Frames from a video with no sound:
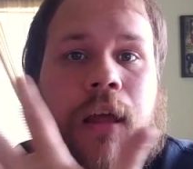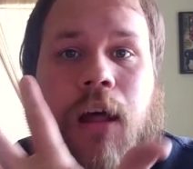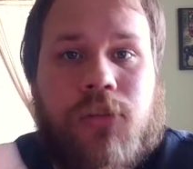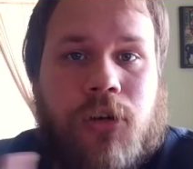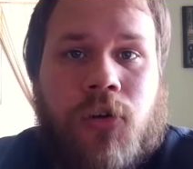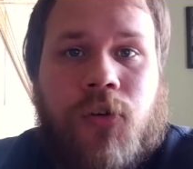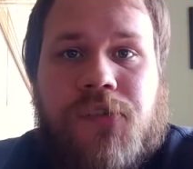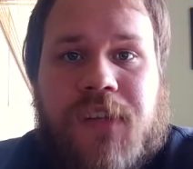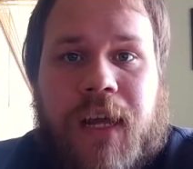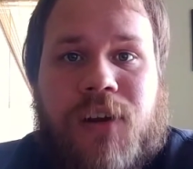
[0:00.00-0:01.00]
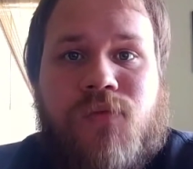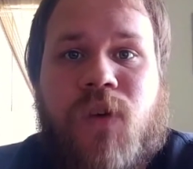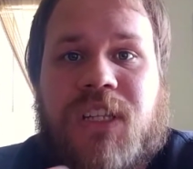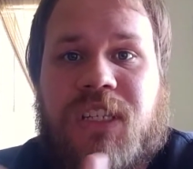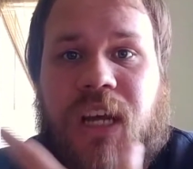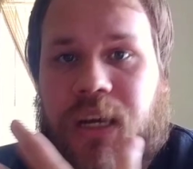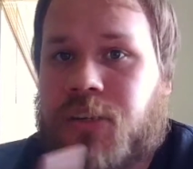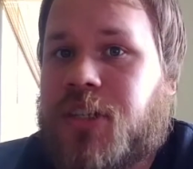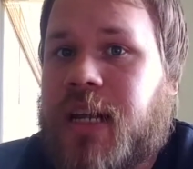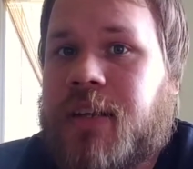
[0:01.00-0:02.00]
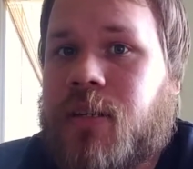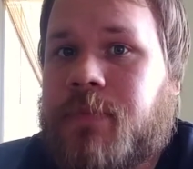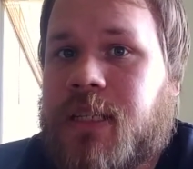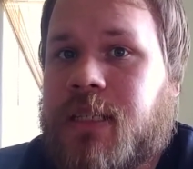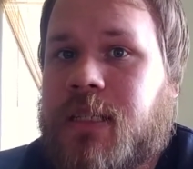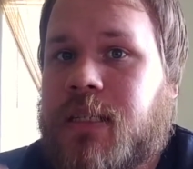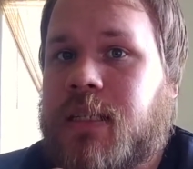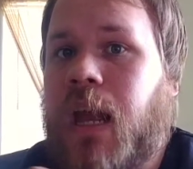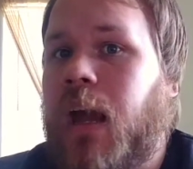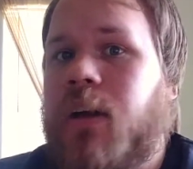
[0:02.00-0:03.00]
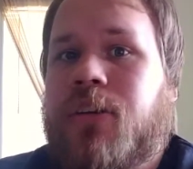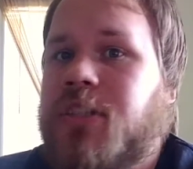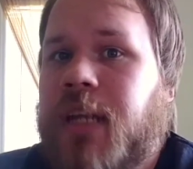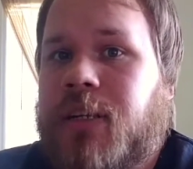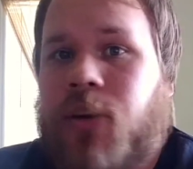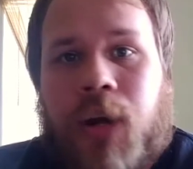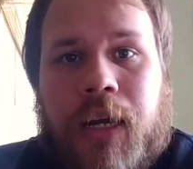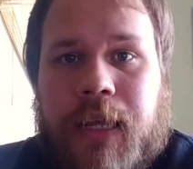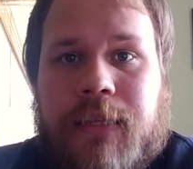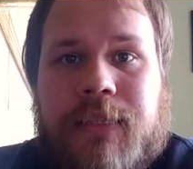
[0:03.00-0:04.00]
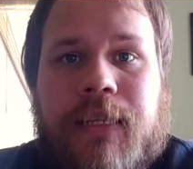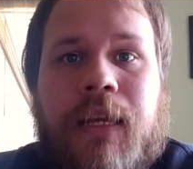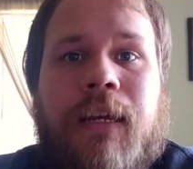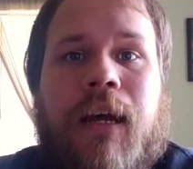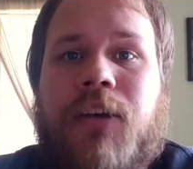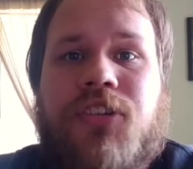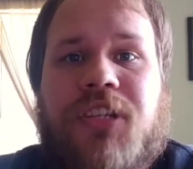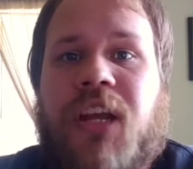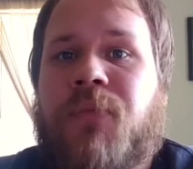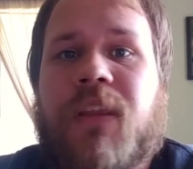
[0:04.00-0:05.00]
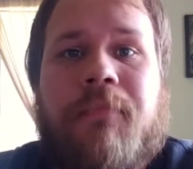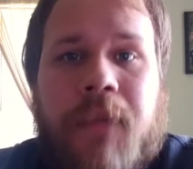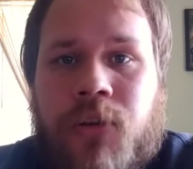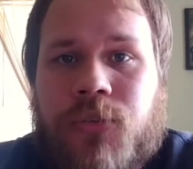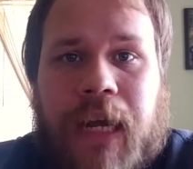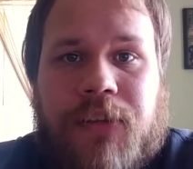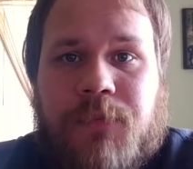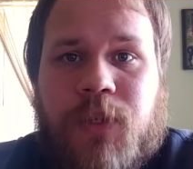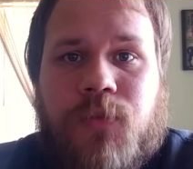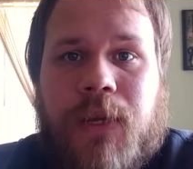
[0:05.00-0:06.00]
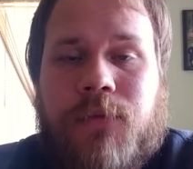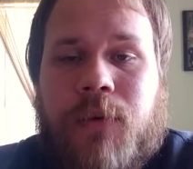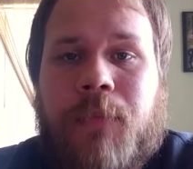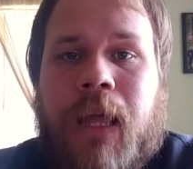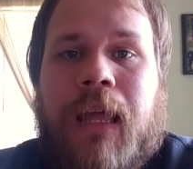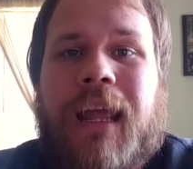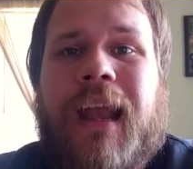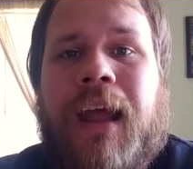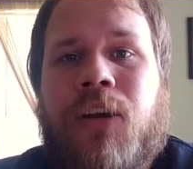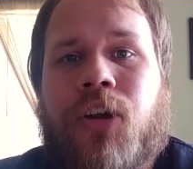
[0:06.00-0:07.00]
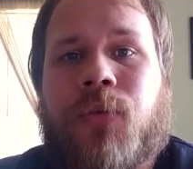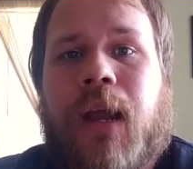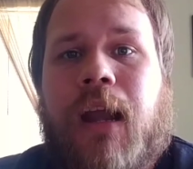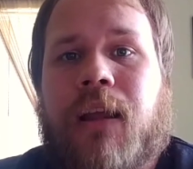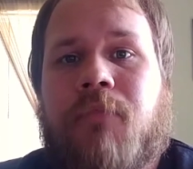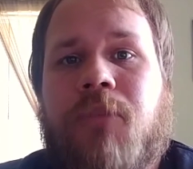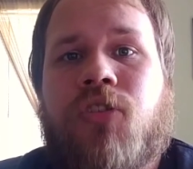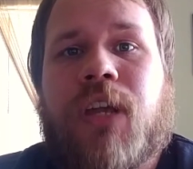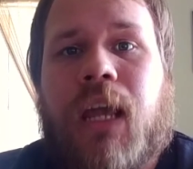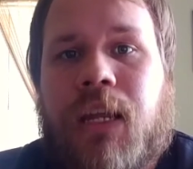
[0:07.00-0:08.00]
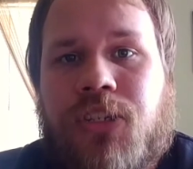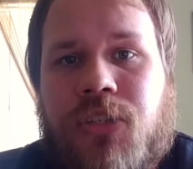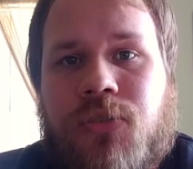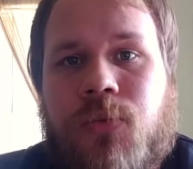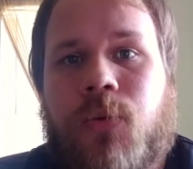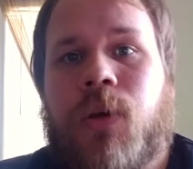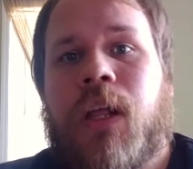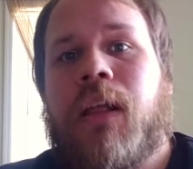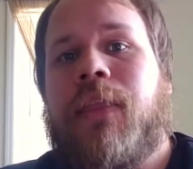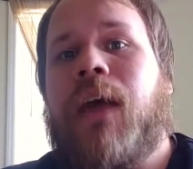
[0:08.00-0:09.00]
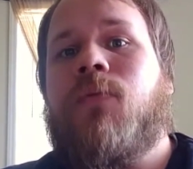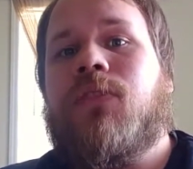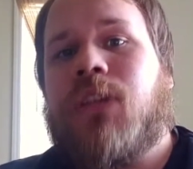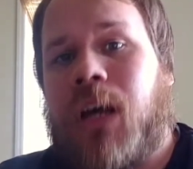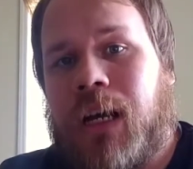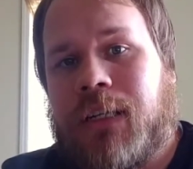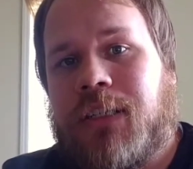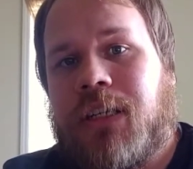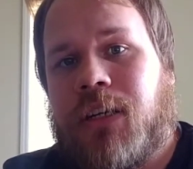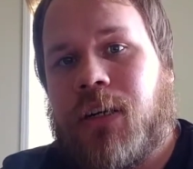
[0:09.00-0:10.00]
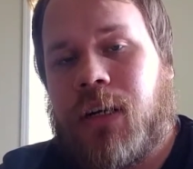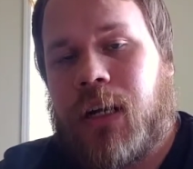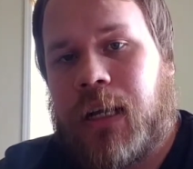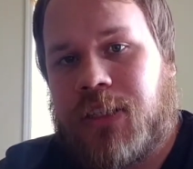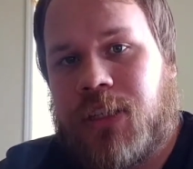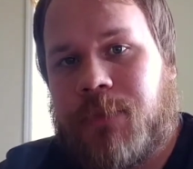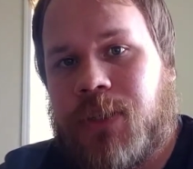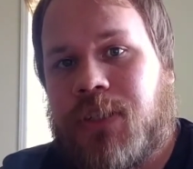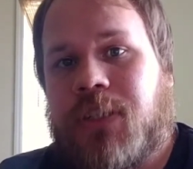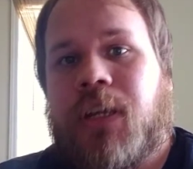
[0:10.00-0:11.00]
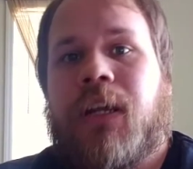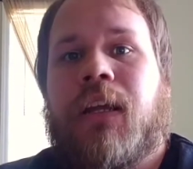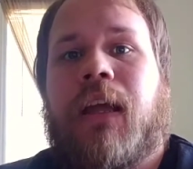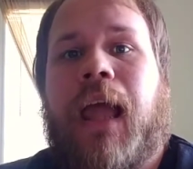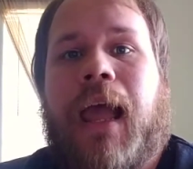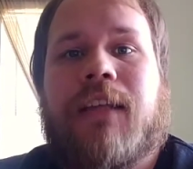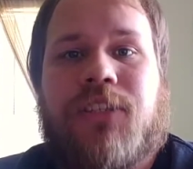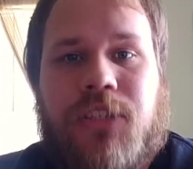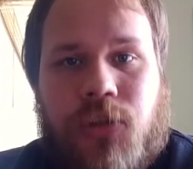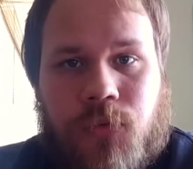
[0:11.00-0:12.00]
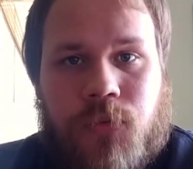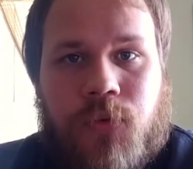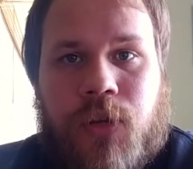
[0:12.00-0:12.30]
A logo designer wants to understand your business, understand your audience, understand where the middle ground is between them, and how to create a communication tool that will talk to your customers as you.